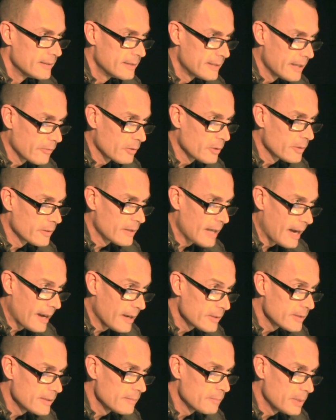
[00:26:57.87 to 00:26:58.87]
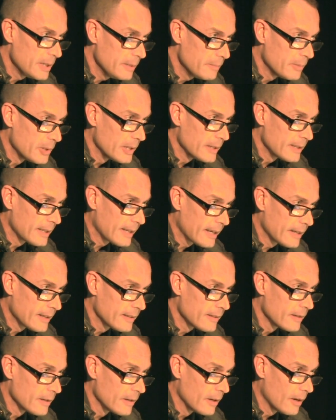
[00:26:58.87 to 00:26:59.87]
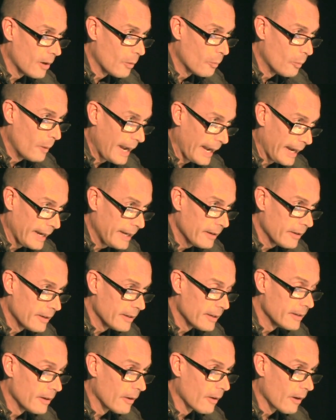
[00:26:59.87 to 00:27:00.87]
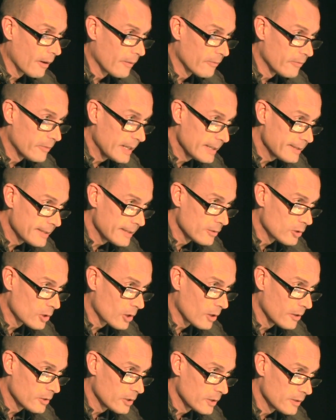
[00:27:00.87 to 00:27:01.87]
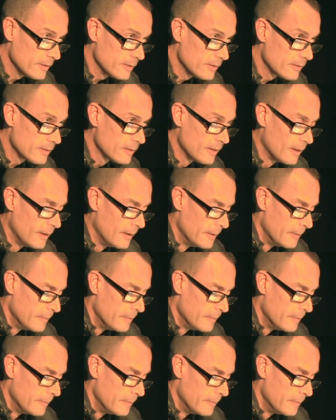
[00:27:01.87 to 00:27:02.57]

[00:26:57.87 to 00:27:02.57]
several thousand people in Canada away and are facing charges